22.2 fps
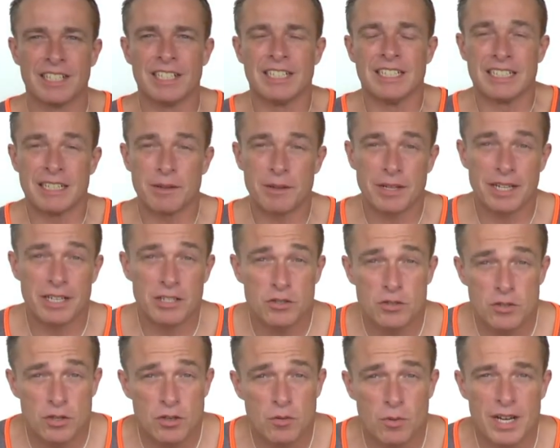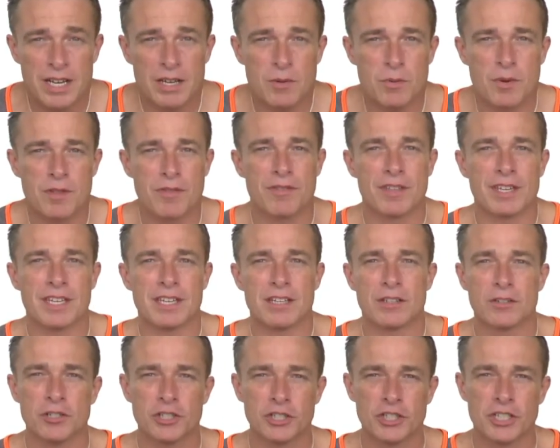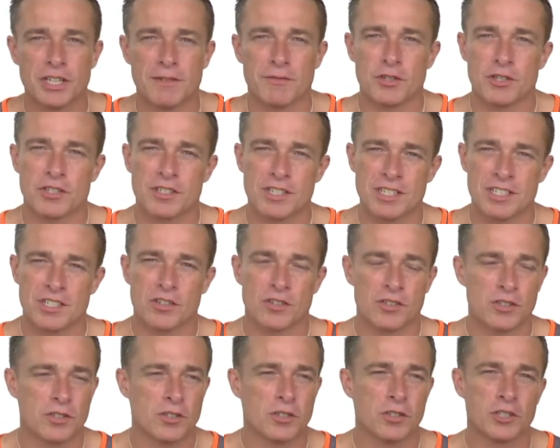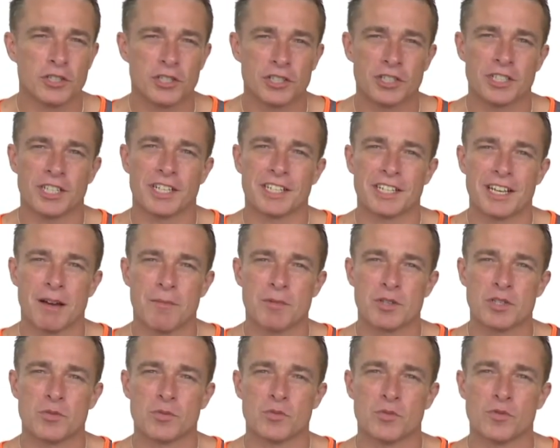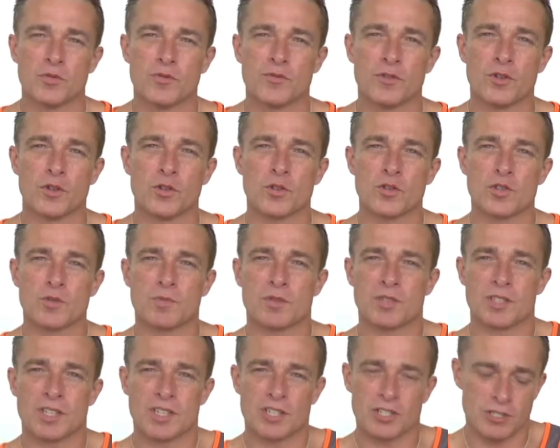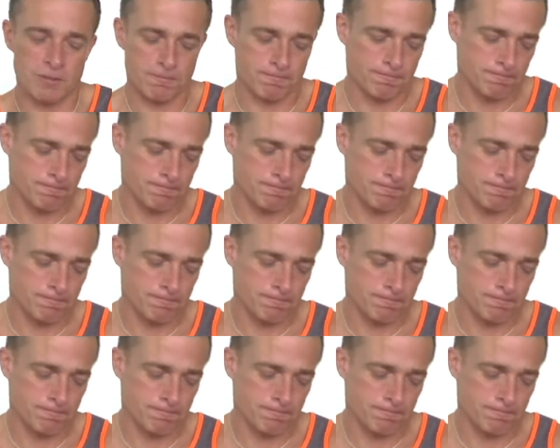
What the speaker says: Then we're going to do away with the cushion if you're sitting on a cushion and come into an all fours position.